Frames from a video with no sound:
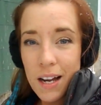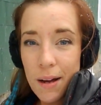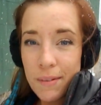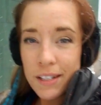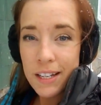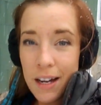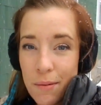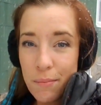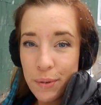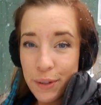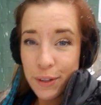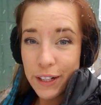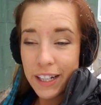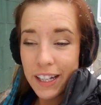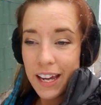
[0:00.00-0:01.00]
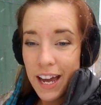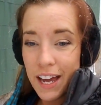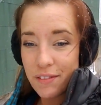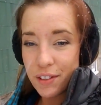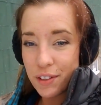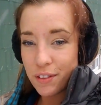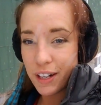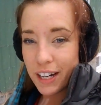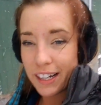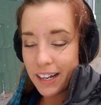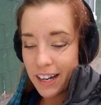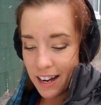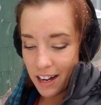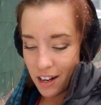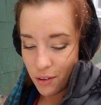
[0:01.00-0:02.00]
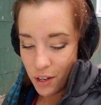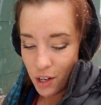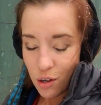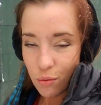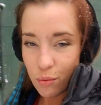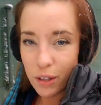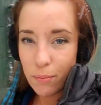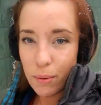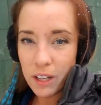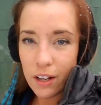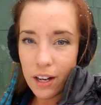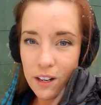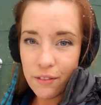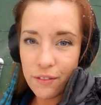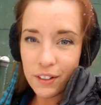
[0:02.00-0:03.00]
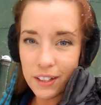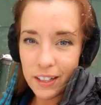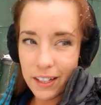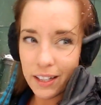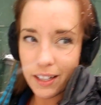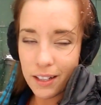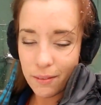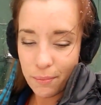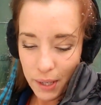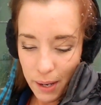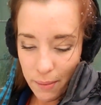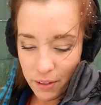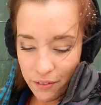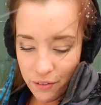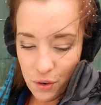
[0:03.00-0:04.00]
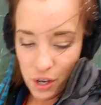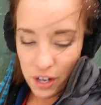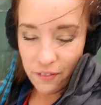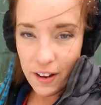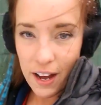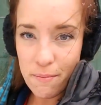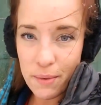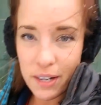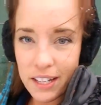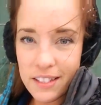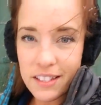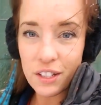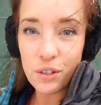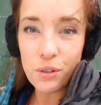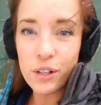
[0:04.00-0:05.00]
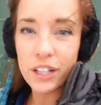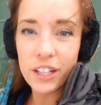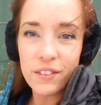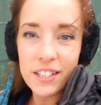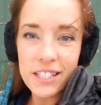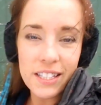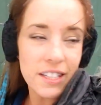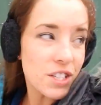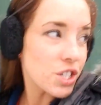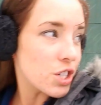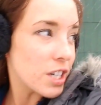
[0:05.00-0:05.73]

coming down pretty heavy right now. We've been gone for like probably forty-five minutes and you couldn't even see his